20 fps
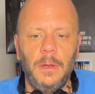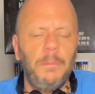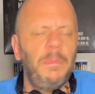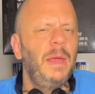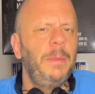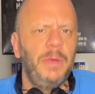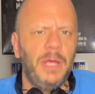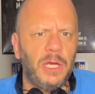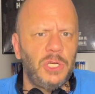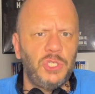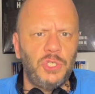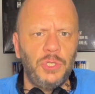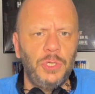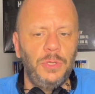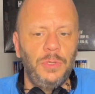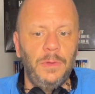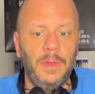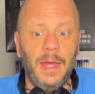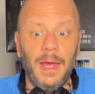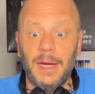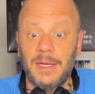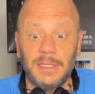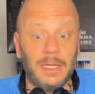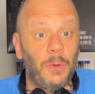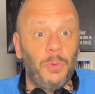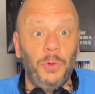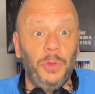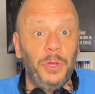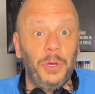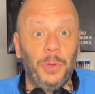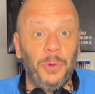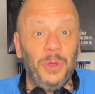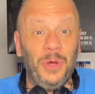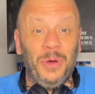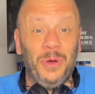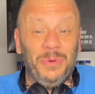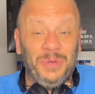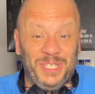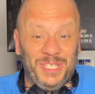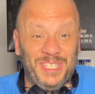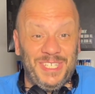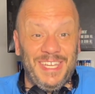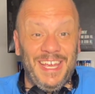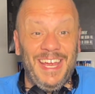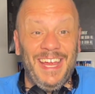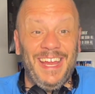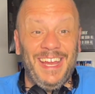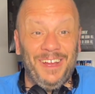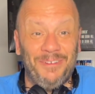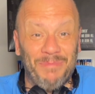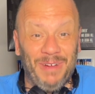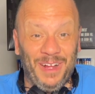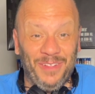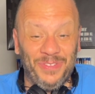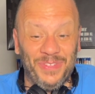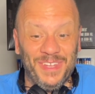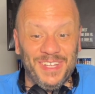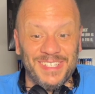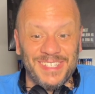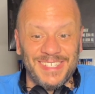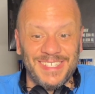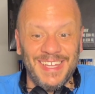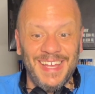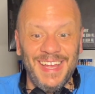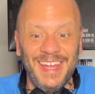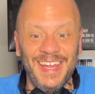Maybe I should do that because I really don't know what to say about this,